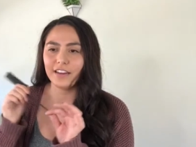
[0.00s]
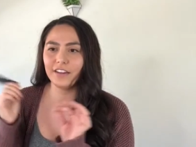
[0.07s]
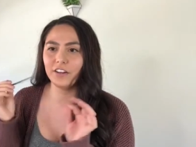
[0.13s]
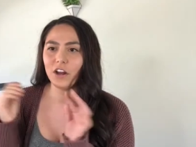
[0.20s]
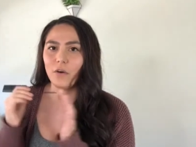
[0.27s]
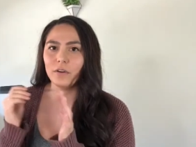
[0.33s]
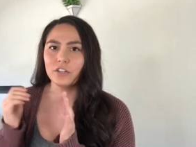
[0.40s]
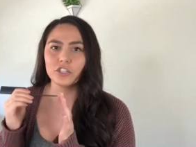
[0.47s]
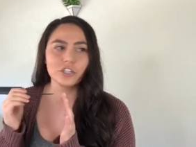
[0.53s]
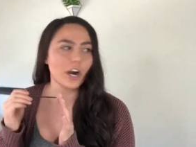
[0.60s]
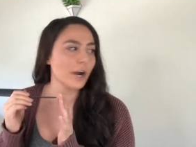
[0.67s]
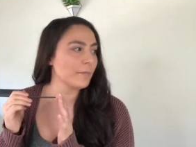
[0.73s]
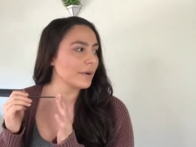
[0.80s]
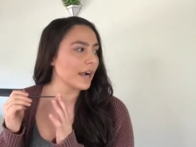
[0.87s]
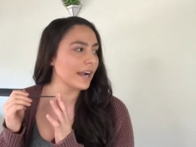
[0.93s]
you know, and
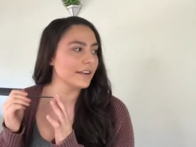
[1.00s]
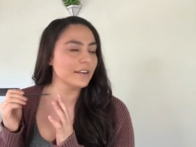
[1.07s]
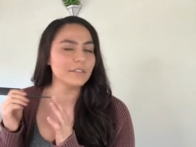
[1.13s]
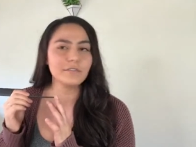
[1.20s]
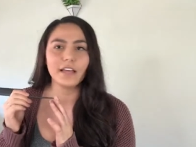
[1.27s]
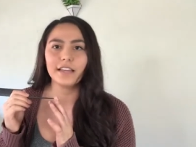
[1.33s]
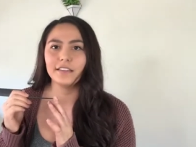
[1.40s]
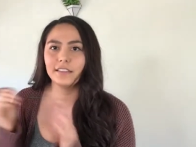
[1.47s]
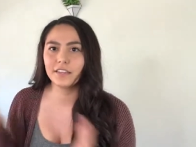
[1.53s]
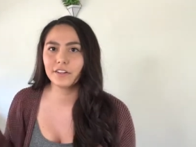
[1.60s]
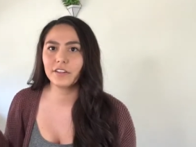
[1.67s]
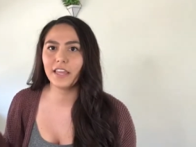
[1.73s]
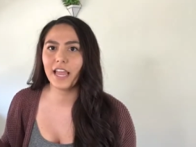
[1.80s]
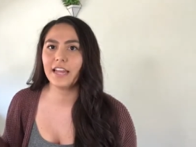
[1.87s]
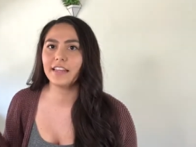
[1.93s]
sharp kind of, like
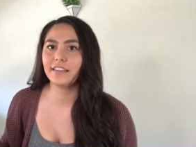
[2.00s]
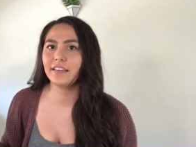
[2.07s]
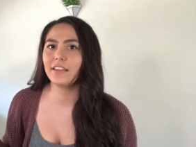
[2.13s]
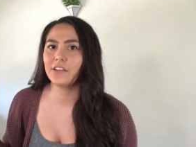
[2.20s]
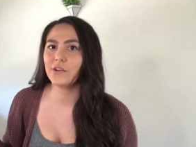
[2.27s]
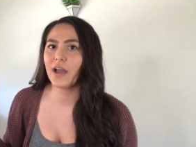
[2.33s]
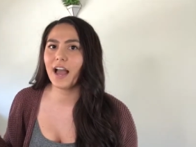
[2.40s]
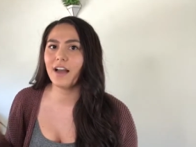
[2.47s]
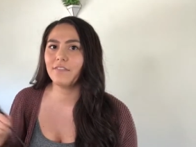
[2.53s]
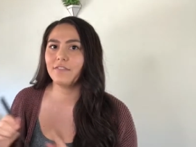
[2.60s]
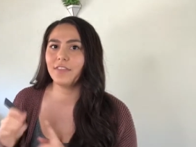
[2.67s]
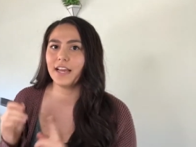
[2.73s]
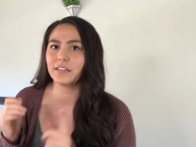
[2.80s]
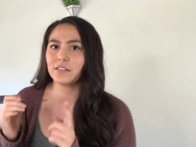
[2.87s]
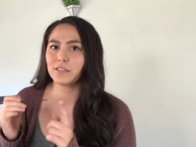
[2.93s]
literally anything that you have
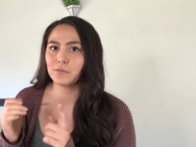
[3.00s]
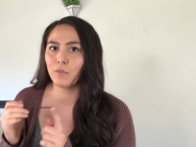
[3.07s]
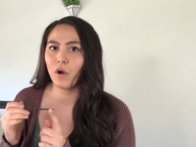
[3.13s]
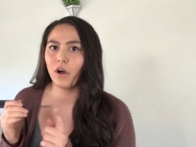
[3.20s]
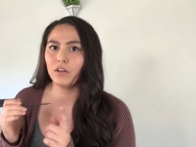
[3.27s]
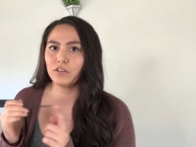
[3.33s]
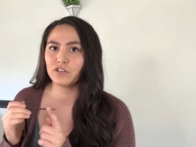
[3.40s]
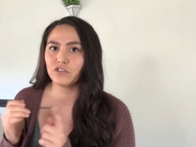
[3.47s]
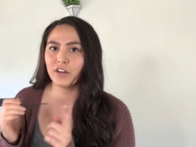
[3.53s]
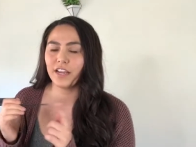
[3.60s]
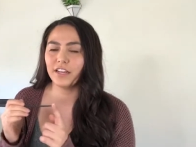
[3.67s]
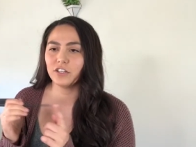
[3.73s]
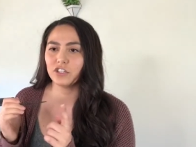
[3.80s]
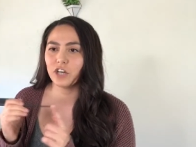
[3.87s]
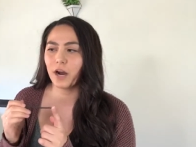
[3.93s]
that's small, straight,
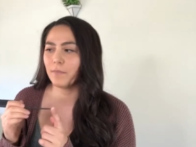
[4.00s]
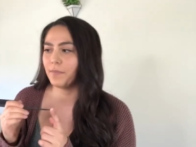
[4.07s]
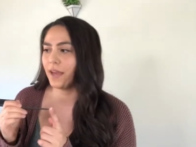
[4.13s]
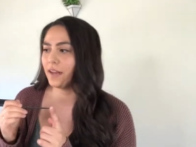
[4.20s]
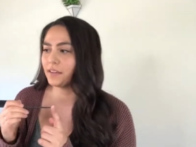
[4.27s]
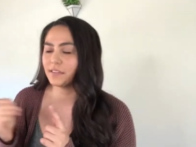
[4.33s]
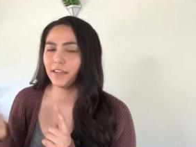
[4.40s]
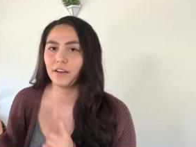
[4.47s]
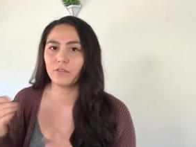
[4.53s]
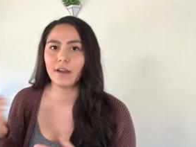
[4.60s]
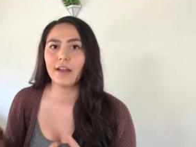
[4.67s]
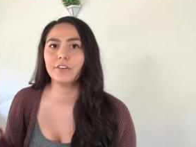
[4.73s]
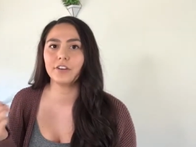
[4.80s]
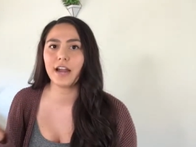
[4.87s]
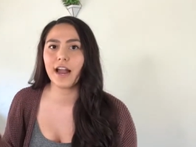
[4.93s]
and sharp that's like
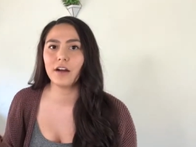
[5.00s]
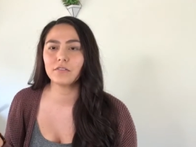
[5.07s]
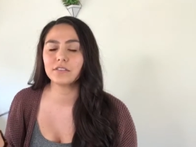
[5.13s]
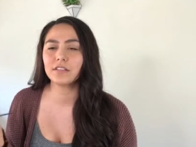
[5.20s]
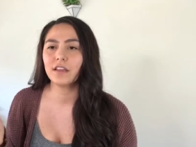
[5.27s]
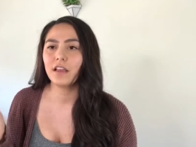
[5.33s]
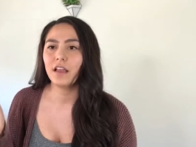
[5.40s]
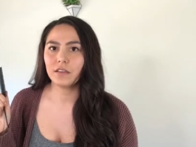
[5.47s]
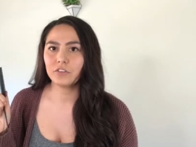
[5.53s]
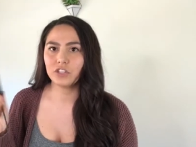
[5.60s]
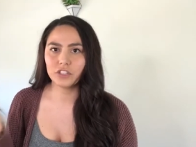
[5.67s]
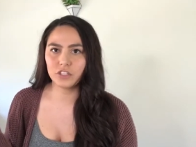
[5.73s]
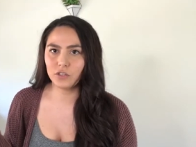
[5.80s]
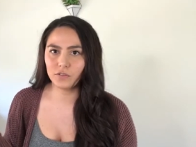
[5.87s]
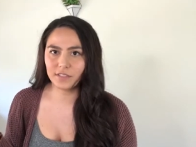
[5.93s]
around your house,
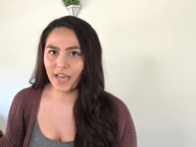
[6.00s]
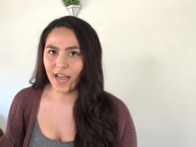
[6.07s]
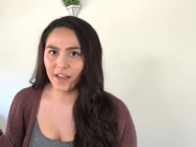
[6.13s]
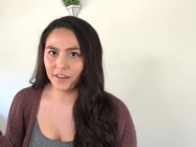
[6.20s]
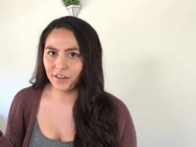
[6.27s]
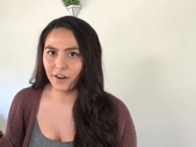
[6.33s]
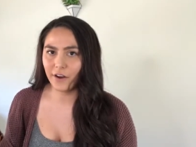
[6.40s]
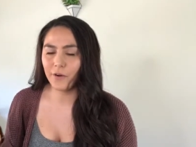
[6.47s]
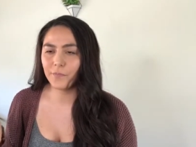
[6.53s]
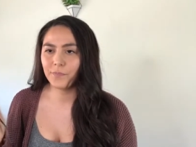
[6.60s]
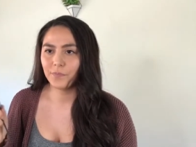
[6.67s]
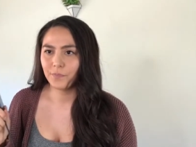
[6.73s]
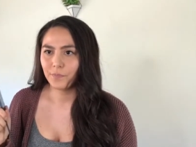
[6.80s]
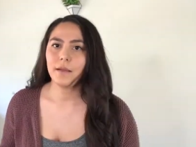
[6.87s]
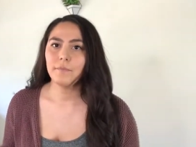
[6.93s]
just use that, you know?
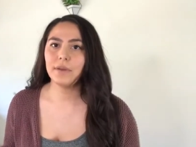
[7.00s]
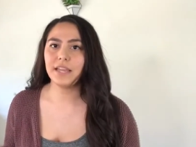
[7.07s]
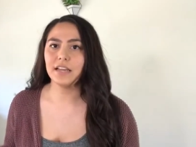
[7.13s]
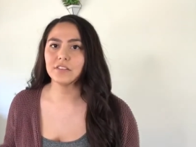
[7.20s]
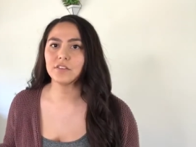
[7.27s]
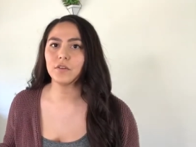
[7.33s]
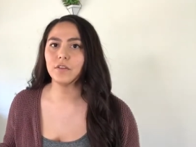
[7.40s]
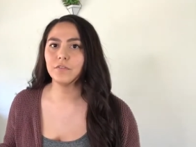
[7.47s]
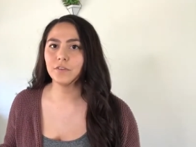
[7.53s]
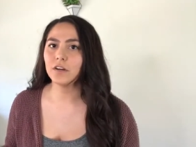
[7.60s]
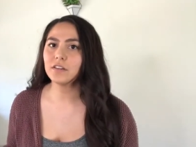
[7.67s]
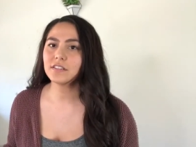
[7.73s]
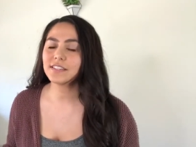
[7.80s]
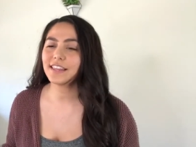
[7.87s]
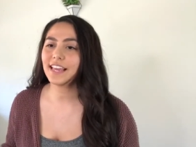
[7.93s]
But yeah, so the
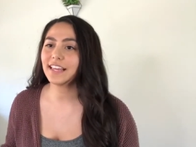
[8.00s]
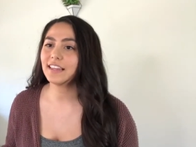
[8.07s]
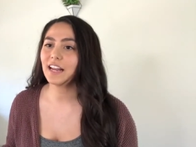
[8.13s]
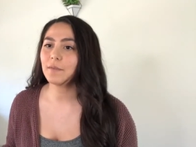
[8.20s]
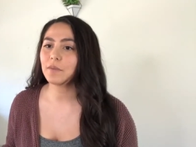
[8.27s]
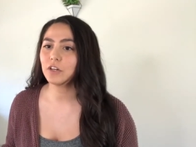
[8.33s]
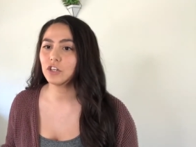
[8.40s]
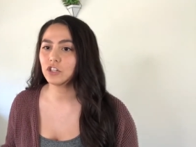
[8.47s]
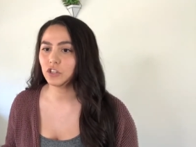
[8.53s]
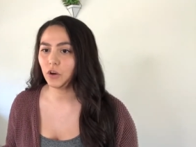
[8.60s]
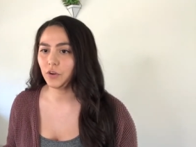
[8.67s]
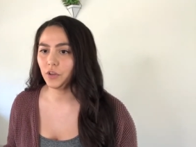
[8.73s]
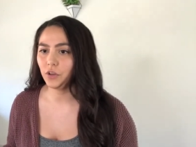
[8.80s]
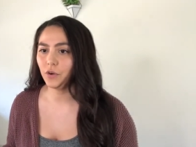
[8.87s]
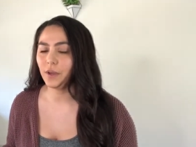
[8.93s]
first thing that I'm gonna show
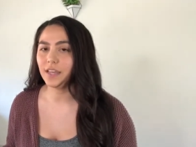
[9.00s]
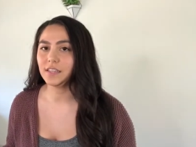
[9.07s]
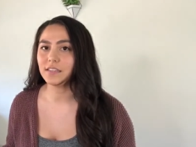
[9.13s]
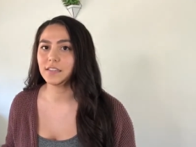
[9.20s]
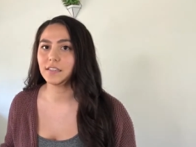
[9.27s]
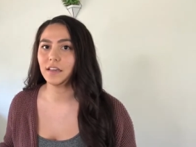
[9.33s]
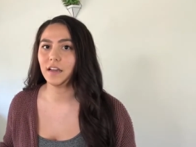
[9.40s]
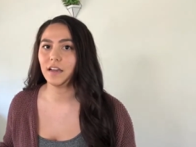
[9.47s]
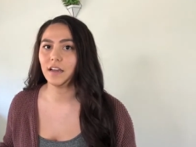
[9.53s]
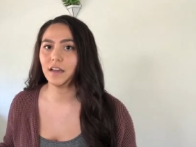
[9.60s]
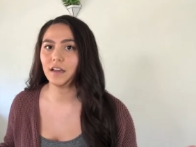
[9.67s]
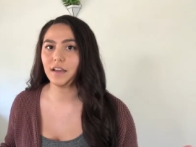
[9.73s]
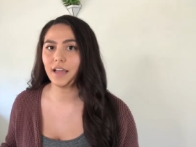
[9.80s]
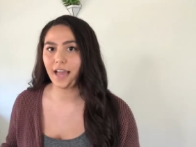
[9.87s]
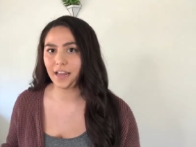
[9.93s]
you is
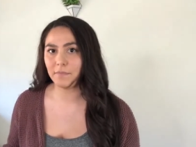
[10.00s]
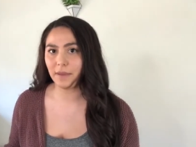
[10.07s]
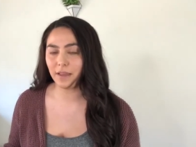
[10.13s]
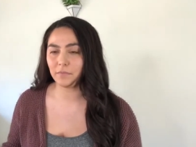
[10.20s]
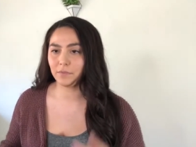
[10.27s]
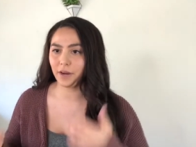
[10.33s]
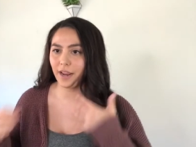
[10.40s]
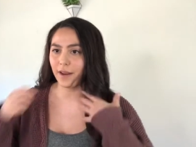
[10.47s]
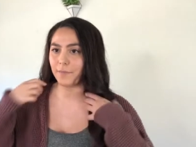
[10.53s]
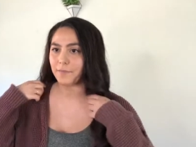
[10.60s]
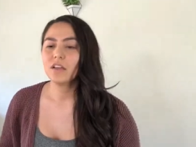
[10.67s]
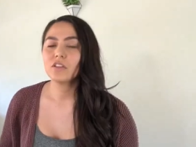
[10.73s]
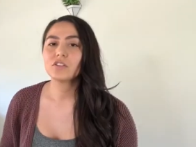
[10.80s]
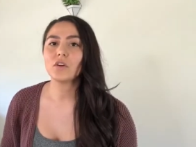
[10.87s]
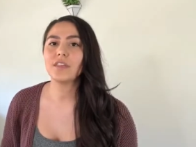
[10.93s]
the headband braid.
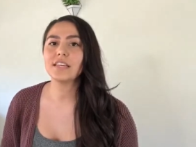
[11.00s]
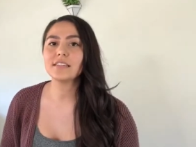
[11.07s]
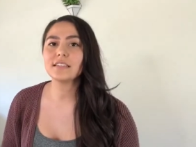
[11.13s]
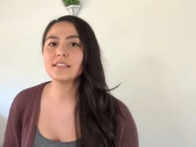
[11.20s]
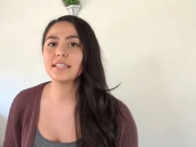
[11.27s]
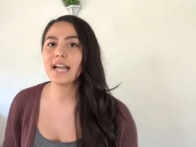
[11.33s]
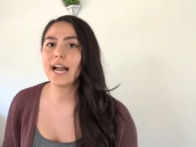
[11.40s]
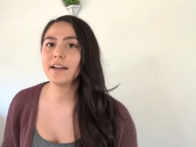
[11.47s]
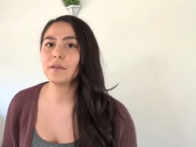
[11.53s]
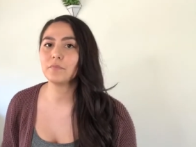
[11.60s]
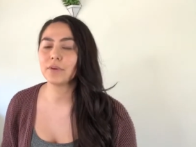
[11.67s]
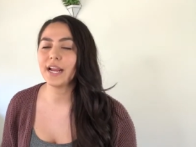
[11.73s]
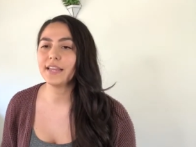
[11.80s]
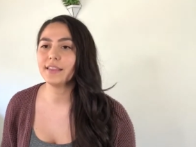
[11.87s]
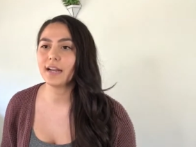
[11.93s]
So this is the kind of
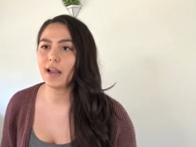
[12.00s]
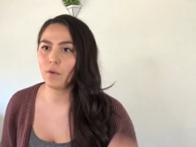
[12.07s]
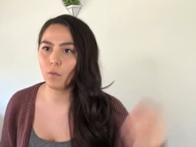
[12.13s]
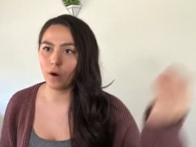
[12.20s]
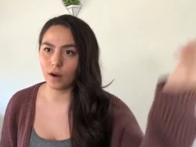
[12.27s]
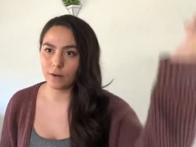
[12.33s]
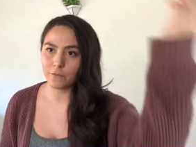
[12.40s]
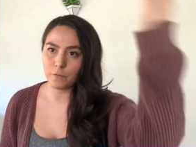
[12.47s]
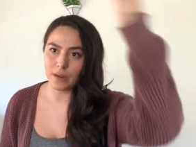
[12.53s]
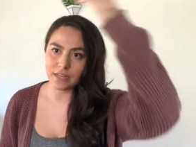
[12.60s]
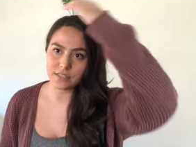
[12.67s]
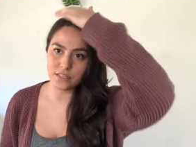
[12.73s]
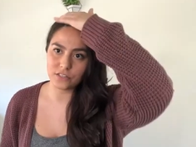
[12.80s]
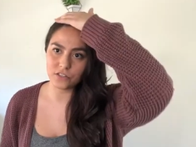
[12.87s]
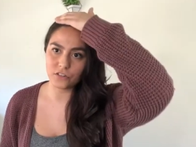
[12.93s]
braid that I wore for my
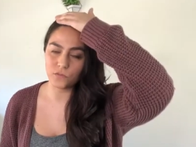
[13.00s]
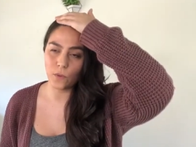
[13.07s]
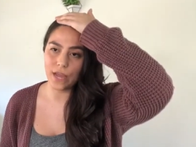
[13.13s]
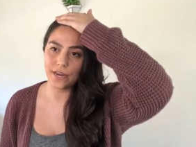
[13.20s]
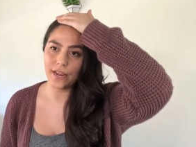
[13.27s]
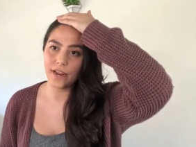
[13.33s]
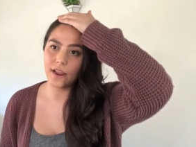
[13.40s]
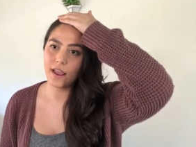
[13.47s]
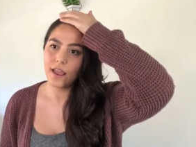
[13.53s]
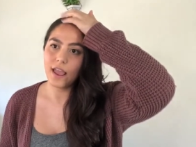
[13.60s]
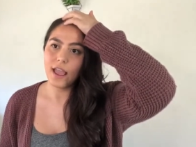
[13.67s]
sister's wedding,